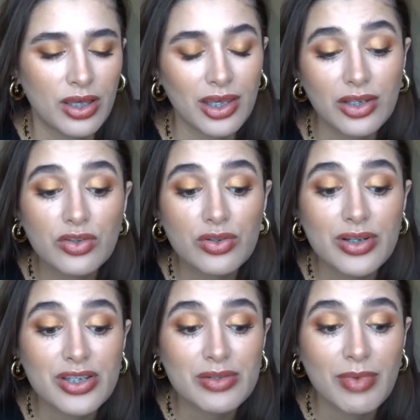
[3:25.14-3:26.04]

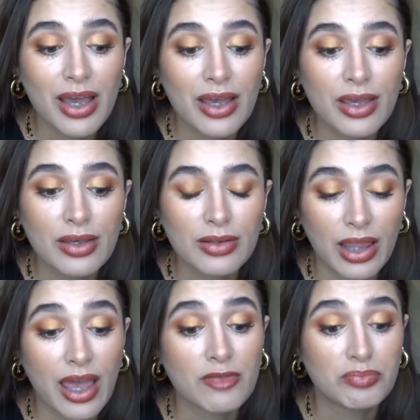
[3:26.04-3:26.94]
increased my,
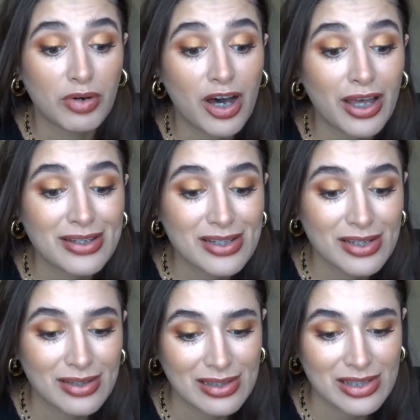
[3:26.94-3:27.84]
like I've bought
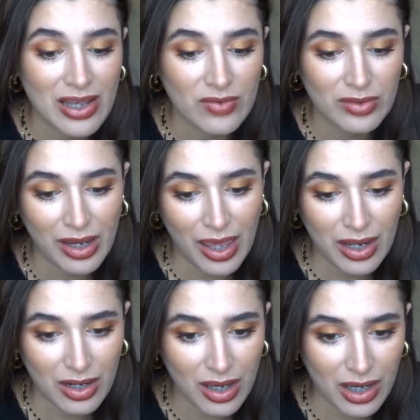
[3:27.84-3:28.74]
seven,
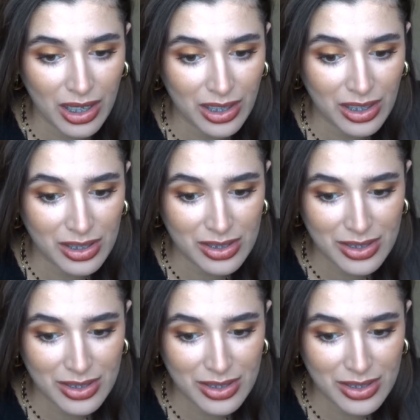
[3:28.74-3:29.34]
eight, nine,